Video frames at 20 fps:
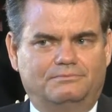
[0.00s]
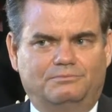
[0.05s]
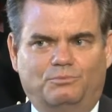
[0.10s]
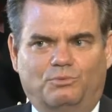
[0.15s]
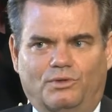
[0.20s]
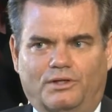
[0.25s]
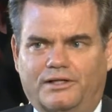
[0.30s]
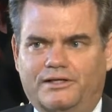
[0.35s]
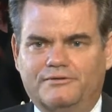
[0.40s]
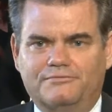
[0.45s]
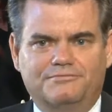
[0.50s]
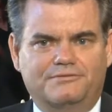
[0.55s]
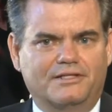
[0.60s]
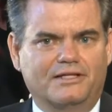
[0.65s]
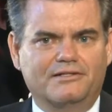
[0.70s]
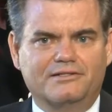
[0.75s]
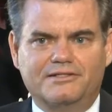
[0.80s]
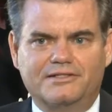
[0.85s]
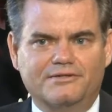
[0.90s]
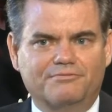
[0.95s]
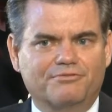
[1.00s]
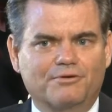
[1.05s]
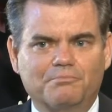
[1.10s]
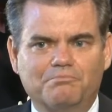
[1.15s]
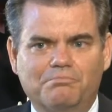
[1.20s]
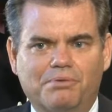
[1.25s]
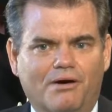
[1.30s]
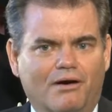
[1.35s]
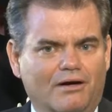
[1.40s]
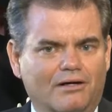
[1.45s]
lived in different
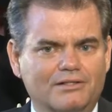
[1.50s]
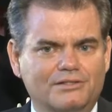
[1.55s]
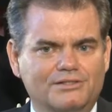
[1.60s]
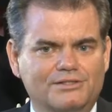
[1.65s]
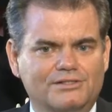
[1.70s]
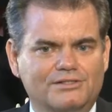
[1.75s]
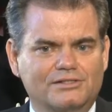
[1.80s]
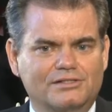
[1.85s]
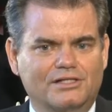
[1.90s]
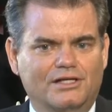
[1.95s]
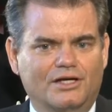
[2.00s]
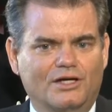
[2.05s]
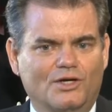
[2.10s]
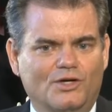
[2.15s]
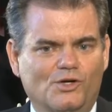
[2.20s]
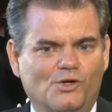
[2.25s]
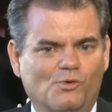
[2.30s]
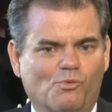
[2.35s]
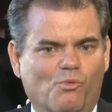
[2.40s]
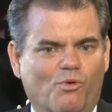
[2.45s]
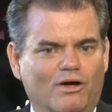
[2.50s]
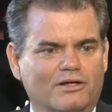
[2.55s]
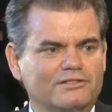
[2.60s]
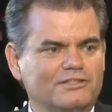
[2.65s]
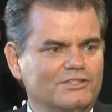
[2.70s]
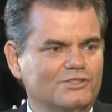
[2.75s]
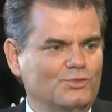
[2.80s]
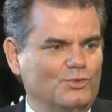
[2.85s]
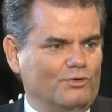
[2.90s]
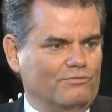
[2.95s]
parts who
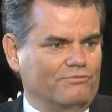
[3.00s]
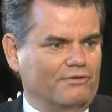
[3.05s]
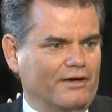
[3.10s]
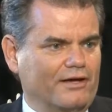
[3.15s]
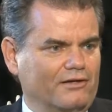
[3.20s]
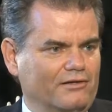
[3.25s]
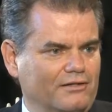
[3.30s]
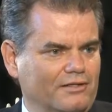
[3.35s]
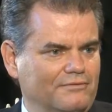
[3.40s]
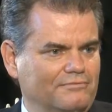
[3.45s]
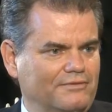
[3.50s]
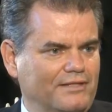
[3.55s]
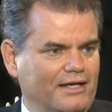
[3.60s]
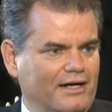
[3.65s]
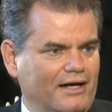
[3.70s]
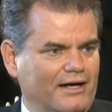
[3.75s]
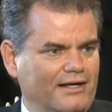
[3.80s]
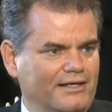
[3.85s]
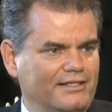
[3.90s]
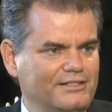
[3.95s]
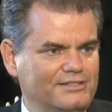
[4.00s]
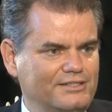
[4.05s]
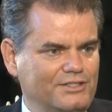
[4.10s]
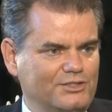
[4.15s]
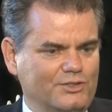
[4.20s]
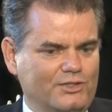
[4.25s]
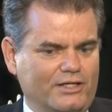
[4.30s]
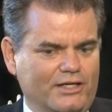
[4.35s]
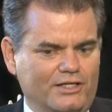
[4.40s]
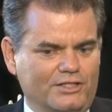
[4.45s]
wanted to avail of the IAS
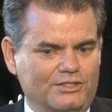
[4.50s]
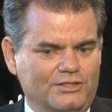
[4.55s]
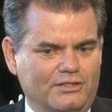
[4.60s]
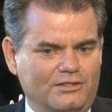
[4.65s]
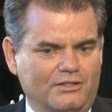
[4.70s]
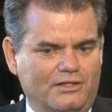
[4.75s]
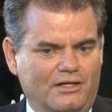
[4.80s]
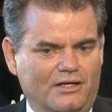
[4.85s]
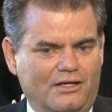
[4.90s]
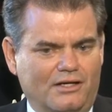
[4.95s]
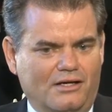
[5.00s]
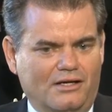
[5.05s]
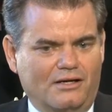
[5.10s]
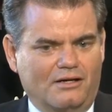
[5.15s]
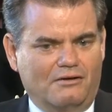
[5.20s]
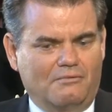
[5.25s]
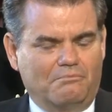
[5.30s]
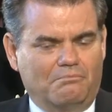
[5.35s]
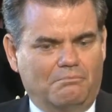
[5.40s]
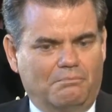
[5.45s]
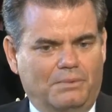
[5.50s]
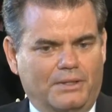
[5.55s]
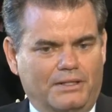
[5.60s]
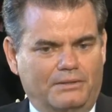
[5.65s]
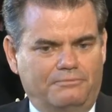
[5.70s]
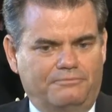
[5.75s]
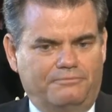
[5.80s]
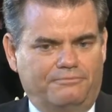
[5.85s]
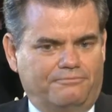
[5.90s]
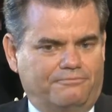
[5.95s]
education, but
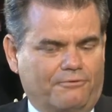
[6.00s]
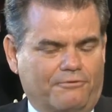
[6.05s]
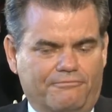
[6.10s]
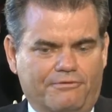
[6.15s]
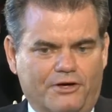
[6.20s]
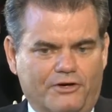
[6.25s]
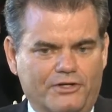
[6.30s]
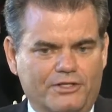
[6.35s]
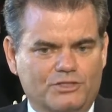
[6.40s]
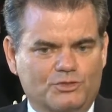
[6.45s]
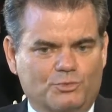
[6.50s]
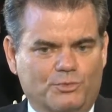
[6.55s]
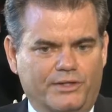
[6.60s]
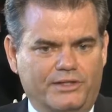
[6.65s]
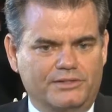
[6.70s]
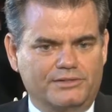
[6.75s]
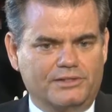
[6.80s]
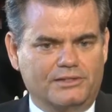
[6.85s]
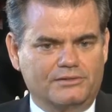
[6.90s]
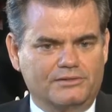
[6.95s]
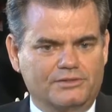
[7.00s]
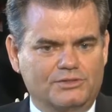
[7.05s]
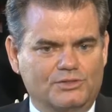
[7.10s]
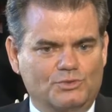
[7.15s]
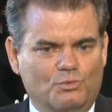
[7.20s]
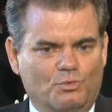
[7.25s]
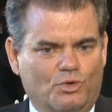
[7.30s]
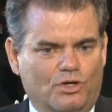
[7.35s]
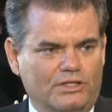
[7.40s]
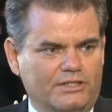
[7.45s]
for various reasons
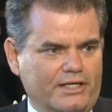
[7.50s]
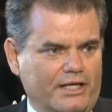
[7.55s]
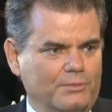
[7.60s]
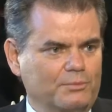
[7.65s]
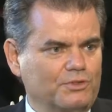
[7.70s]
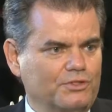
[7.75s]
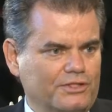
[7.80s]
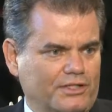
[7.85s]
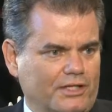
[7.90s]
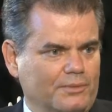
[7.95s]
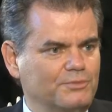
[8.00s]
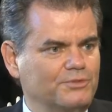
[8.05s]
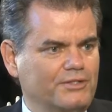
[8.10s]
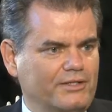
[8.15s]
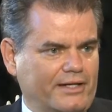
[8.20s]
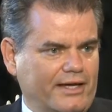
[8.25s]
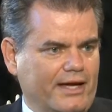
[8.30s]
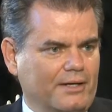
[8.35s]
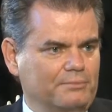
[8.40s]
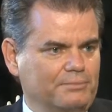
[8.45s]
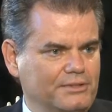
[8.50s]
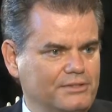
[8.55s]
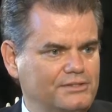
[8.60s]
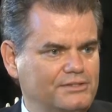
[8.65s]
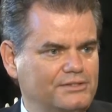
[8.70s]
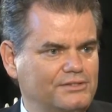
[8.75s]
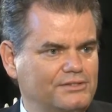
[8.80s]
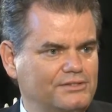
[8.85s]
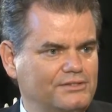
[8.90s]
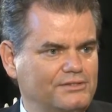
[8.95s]
weren't able to come to the
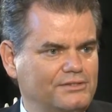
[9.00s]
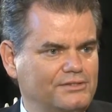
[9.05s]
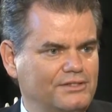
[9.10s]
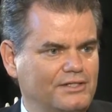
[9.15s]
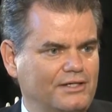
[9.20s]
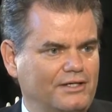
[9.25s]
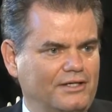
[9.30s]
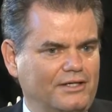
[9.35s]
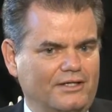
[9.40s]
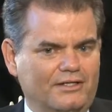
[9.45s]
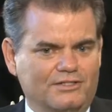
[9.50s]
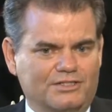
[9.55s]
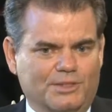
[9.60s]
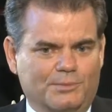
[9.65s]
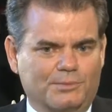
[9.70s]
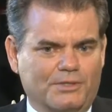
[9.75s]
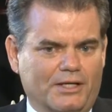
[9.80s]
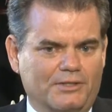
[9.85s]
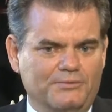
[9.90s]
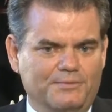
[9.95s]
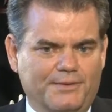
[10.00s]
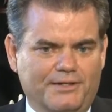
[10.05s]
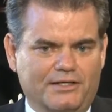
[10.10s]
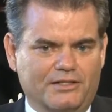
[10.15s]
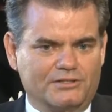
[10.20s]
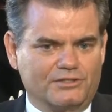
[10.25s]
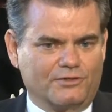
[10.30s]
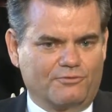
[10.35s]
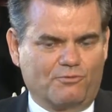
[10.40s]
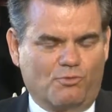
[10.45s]
campus, sometimes
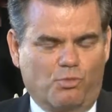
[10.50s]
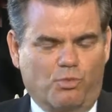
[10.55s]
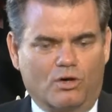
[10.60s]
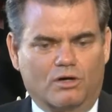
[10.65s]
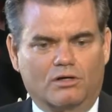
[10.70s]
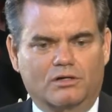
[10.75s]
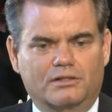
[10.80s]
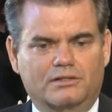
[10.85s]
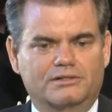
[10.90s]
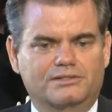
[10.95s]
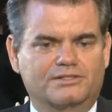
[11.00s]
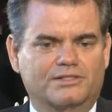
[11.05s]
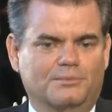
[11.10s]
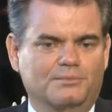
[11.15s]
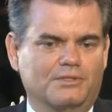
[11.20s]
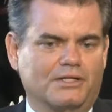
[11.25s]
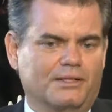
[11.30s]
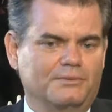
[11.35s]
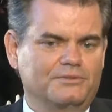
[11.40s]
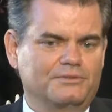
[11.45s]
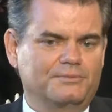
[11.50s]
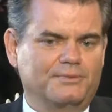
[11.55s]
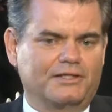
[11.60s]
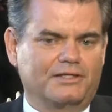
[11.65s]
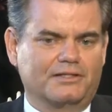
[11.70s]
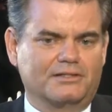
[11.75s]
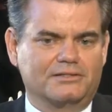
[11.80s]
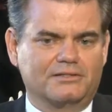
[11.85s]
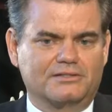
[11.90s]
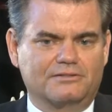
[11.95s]
because of work, sometimes
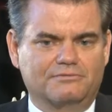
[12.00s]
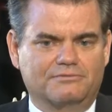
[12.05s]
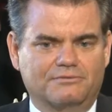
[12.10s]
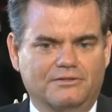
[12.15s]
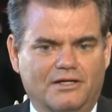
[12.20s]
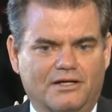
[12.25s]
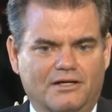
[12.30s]
because of